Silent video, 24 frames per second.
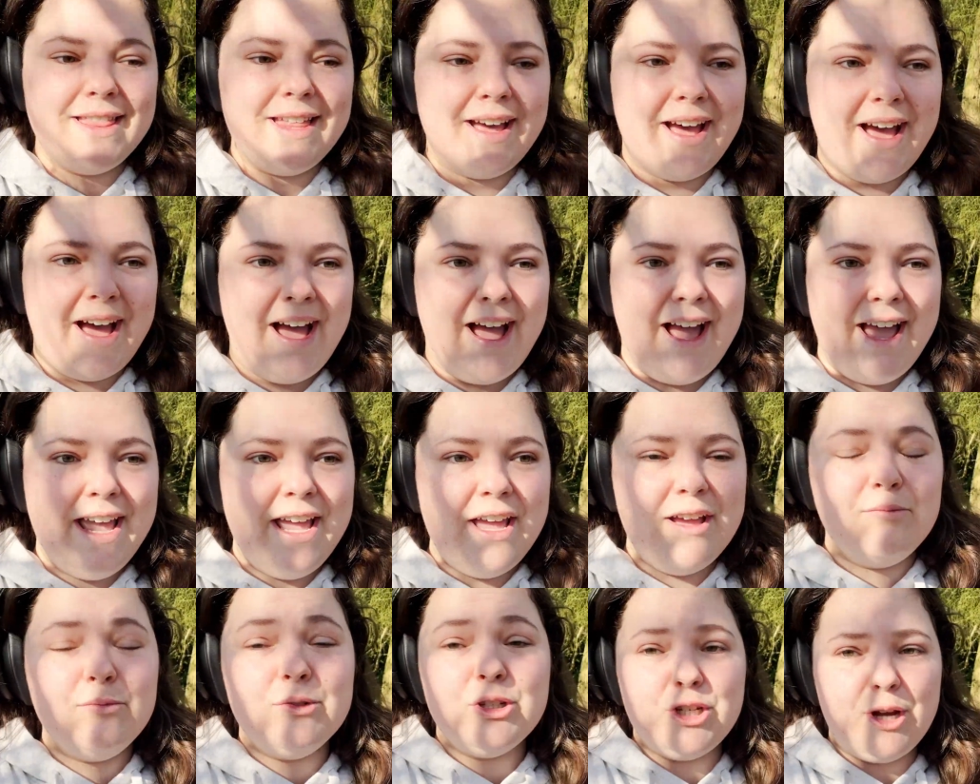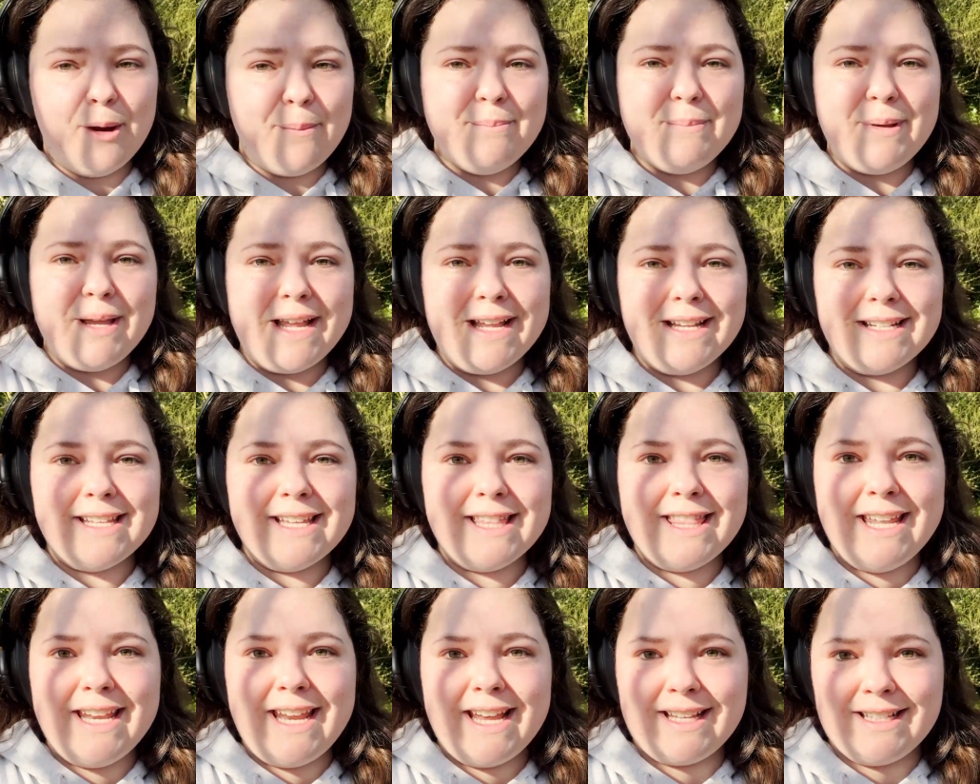I am jumping to
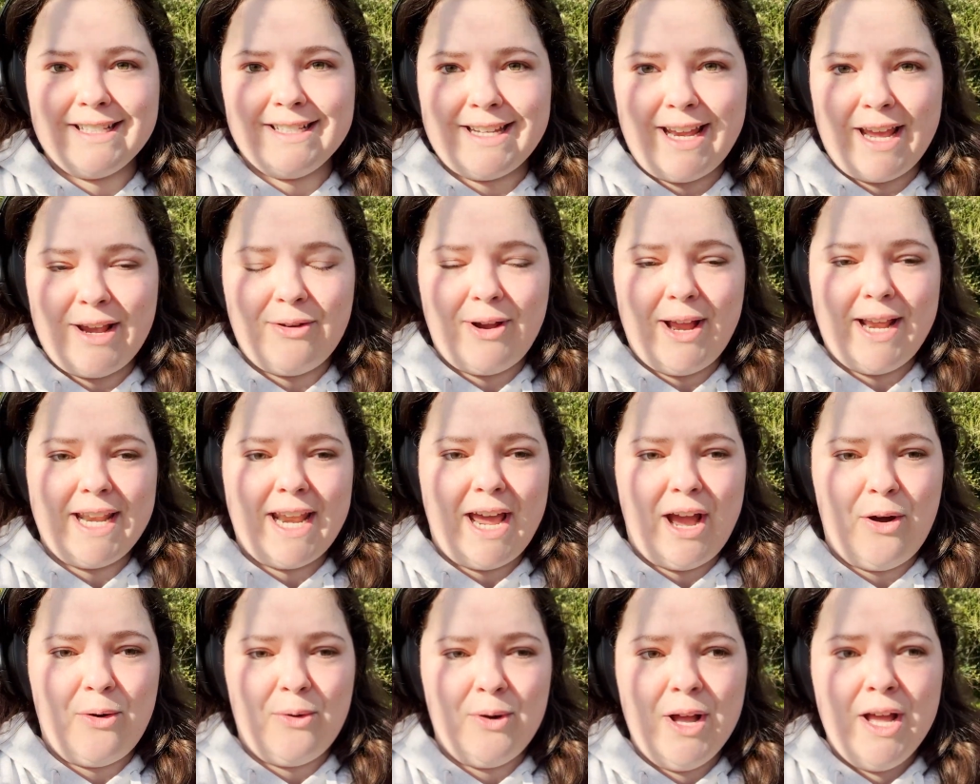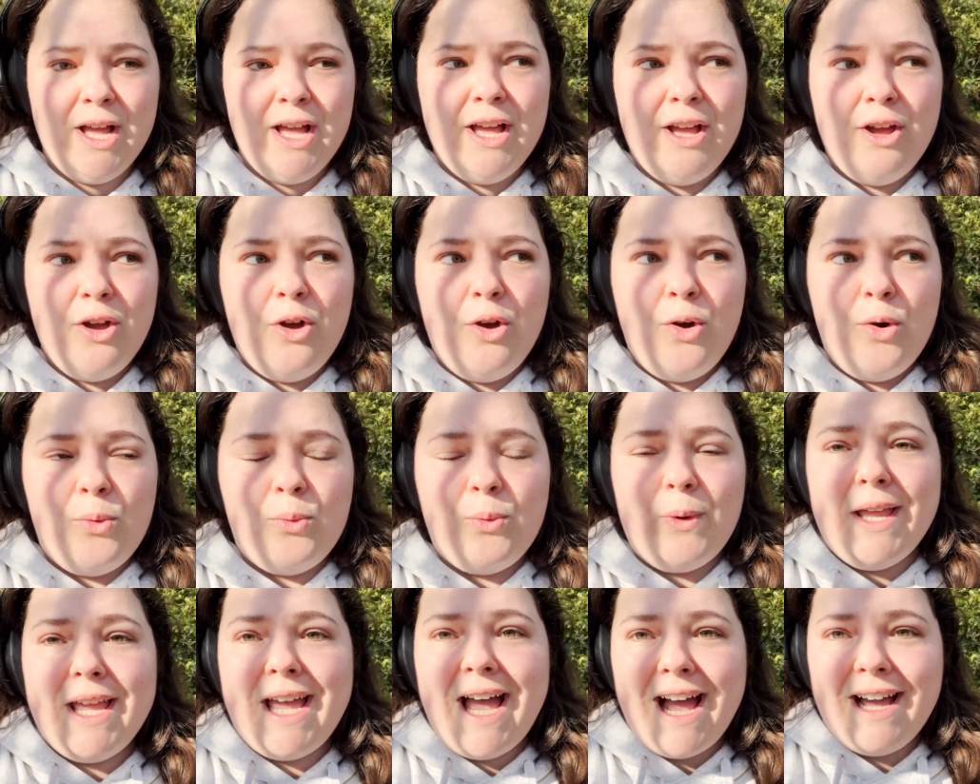the next day right now.
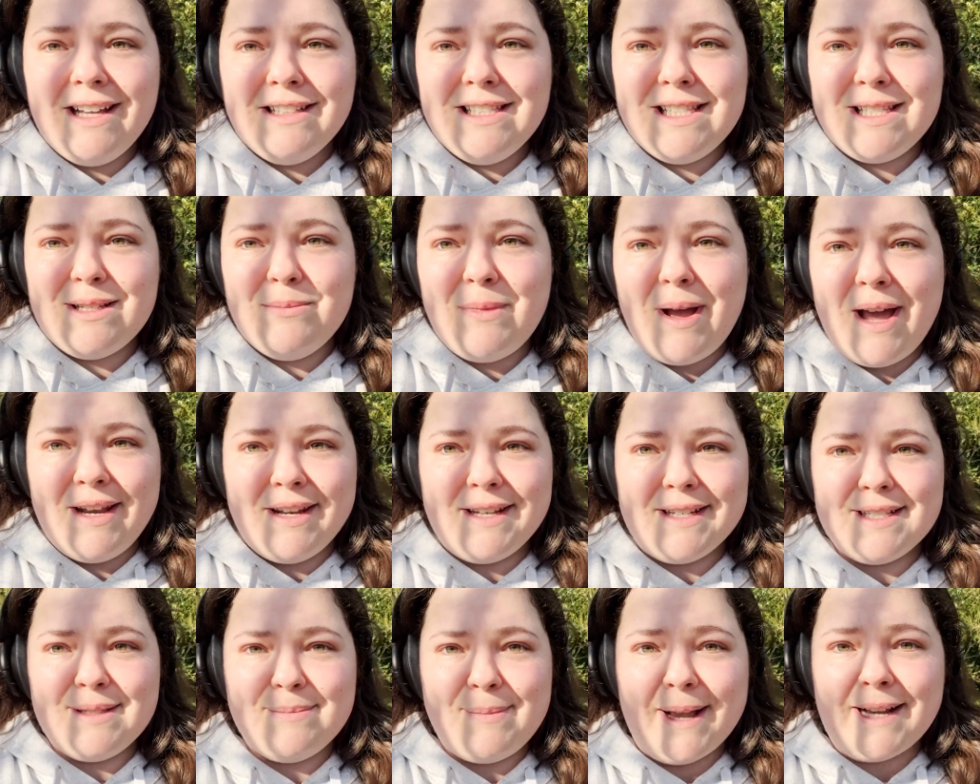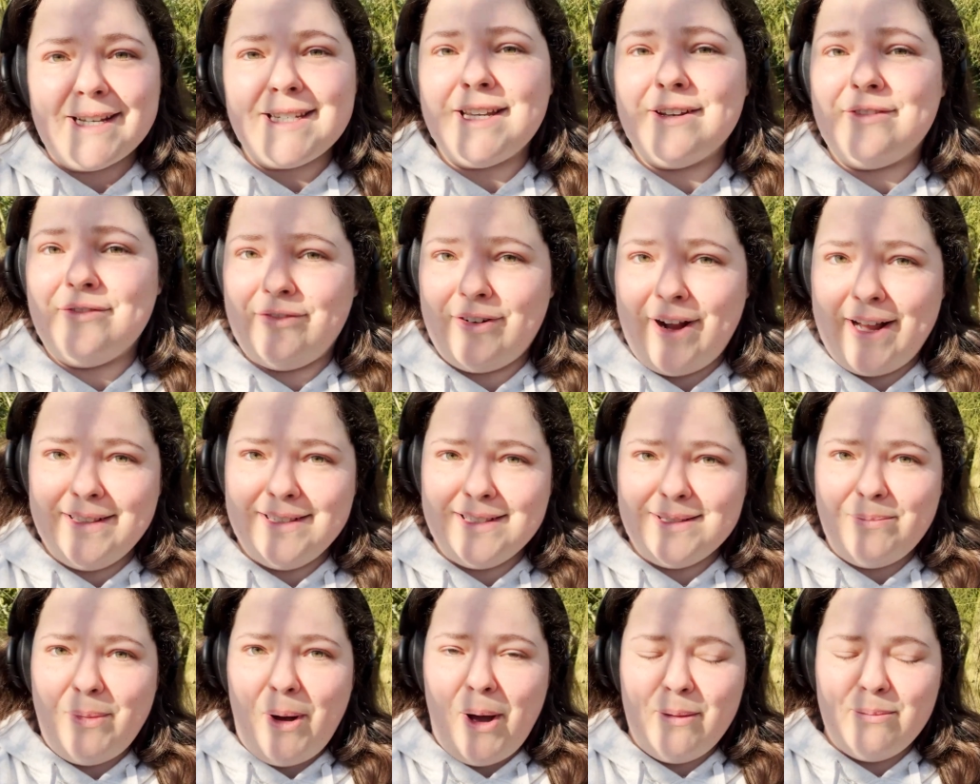We had some unexpected
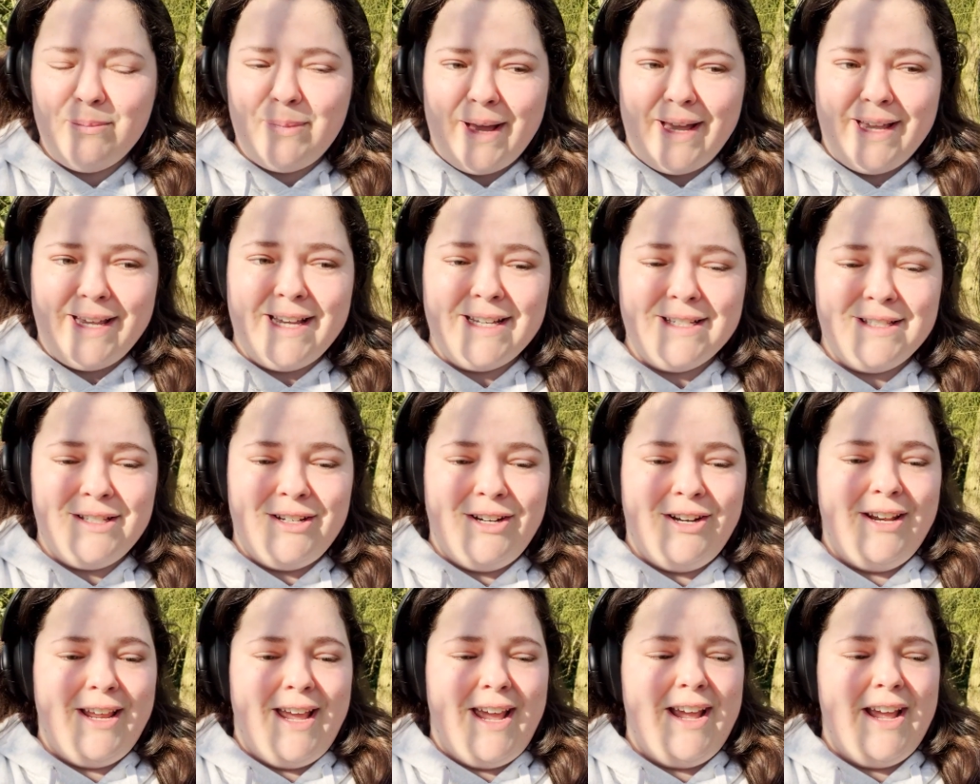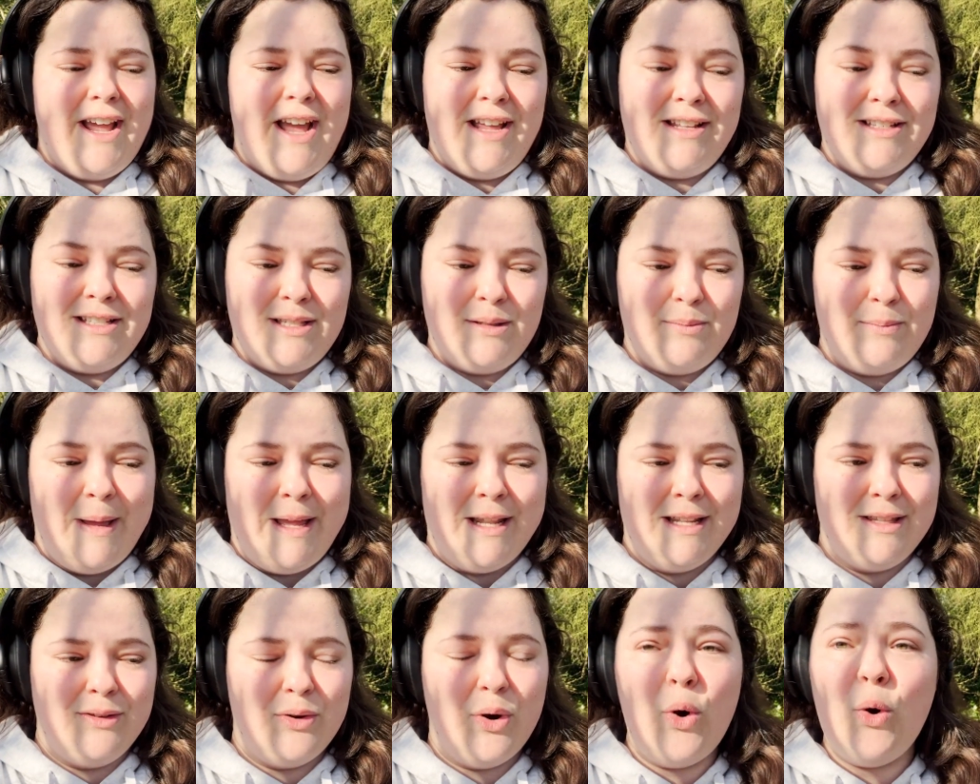friends pop by yesterday and
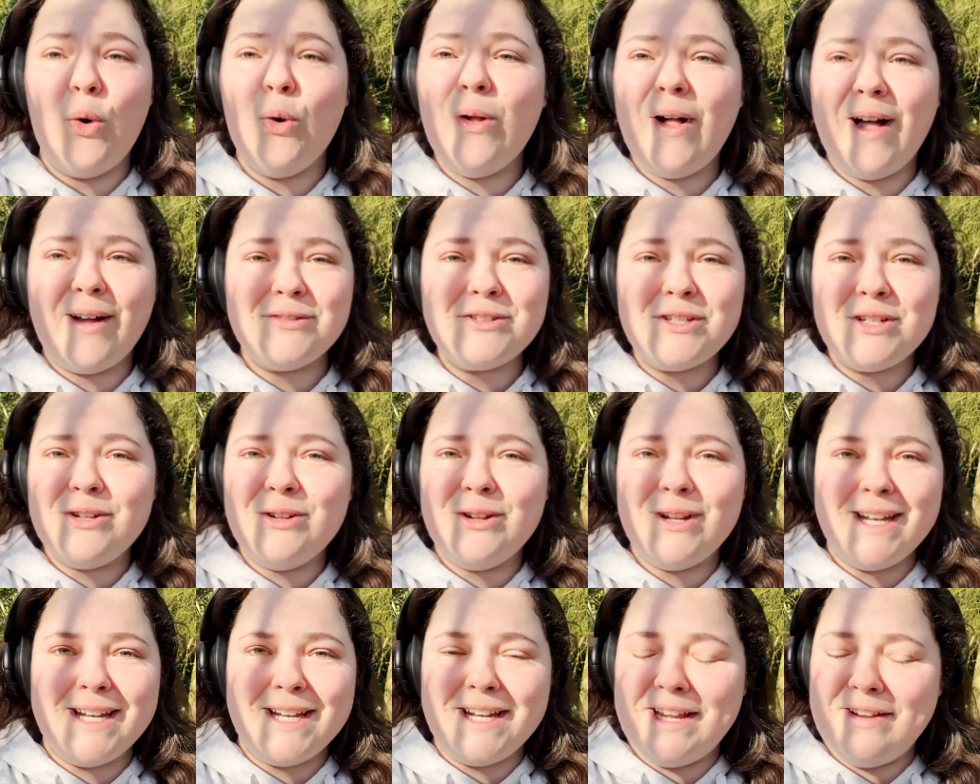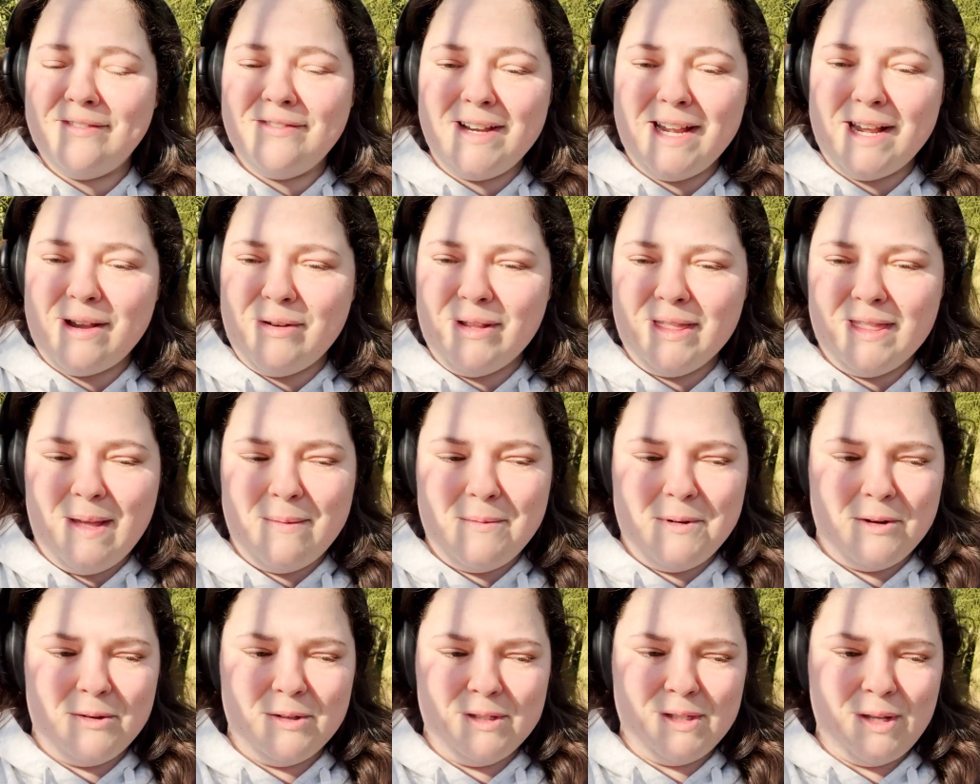spent the whole afternoon and evening with them,
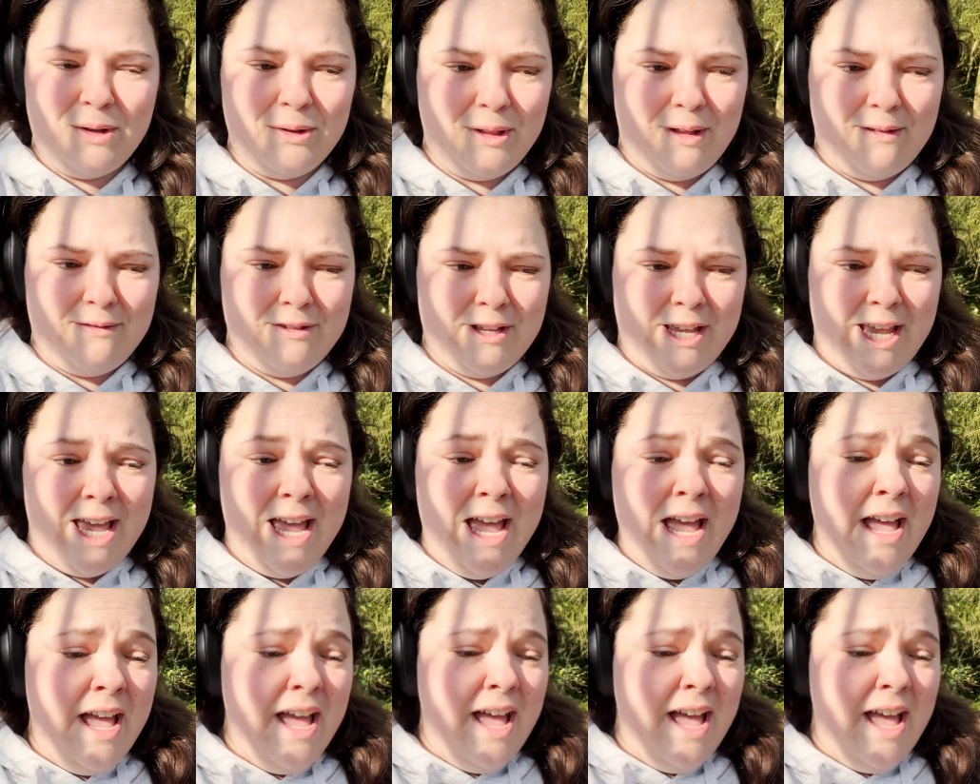and it was so lovely.